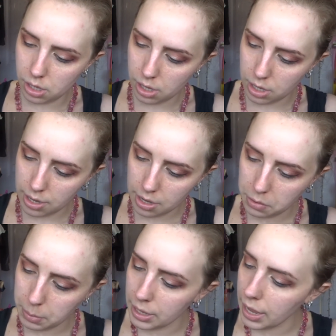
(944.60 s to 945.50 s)
And you have
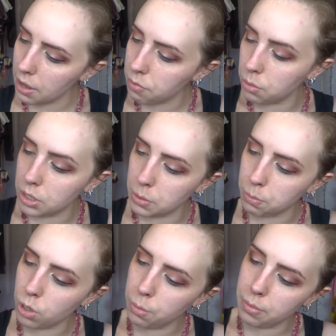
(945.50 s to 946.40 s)
to be careful, because the
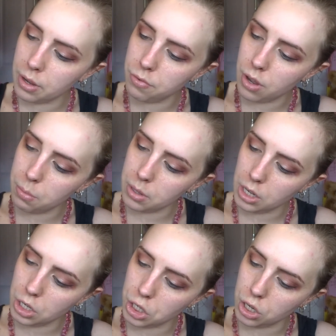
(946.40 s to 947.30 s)
problem I find with
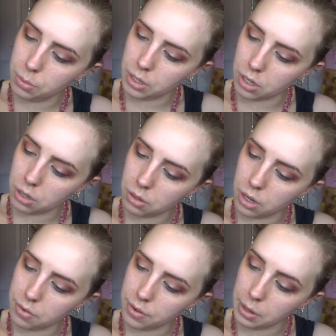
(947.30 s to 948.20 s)
these tubes, and I don't
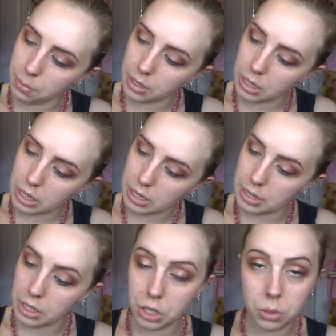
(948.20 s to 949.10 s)
know if anyone
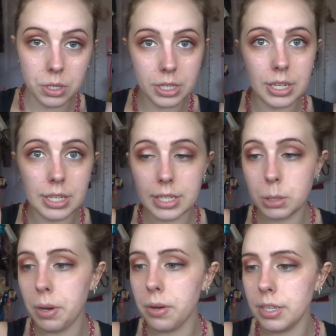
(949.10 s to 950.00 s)
uses these,
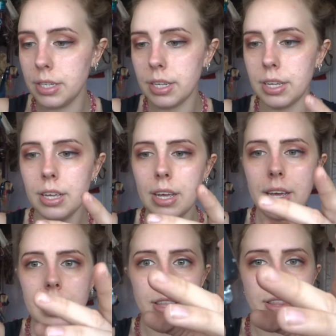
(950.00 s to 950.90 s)
experiences it,
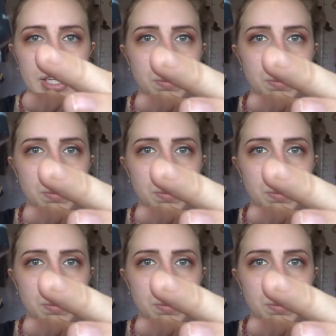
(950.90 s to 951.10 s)
this